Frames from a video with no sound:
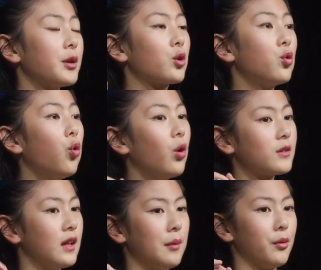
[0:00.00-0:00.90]
the cool
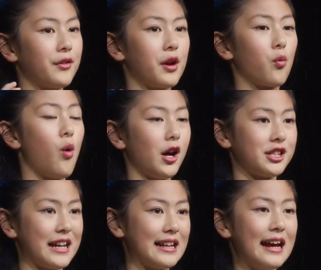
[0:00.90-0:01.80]
club were there
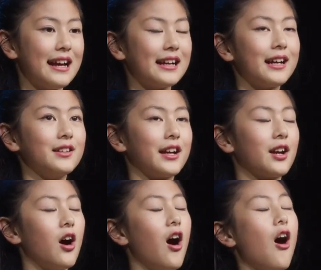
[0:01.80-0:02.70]
watching, giggling
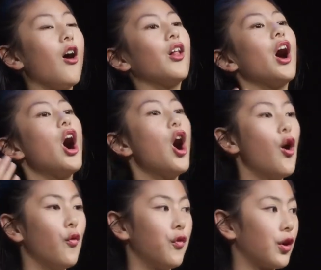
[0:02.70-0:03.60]
all
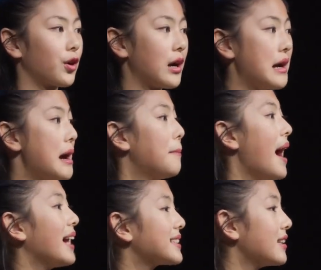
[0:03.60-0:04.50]
over. But
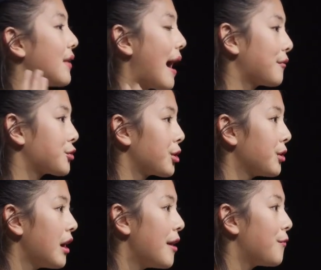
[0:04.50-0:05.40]
as the
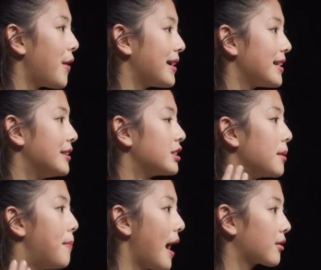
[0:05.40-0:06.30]
laughter faded into the
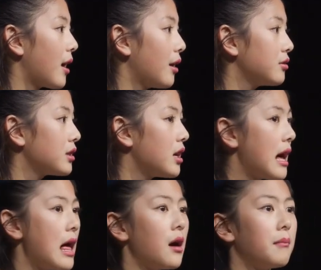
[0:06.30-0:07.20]
background,
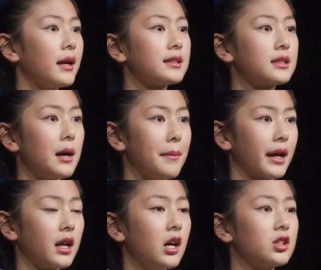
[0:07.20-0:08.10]
my
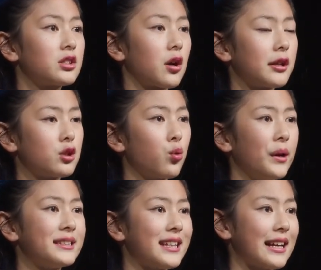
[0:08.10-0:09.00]
stomach started
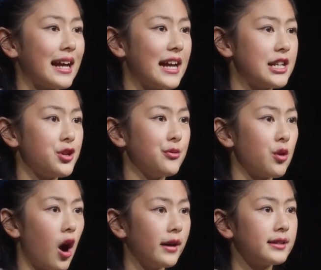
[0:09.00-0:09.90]
twisting into
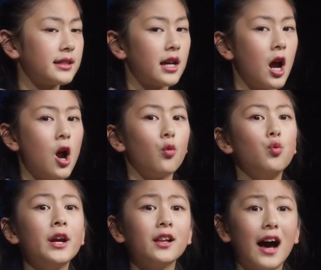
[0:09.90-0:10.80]
knots,
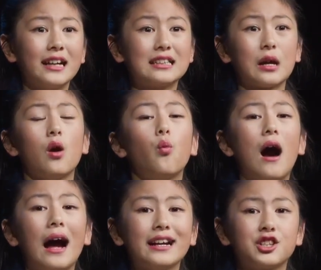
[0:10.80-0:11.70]
realizing what
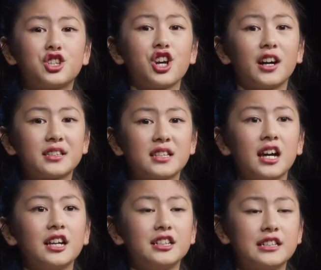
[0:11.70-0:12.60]
I had just
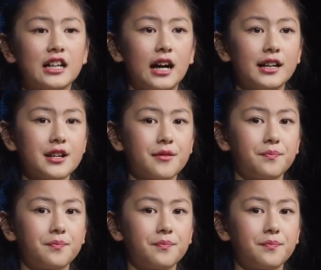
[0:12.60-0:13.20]
done.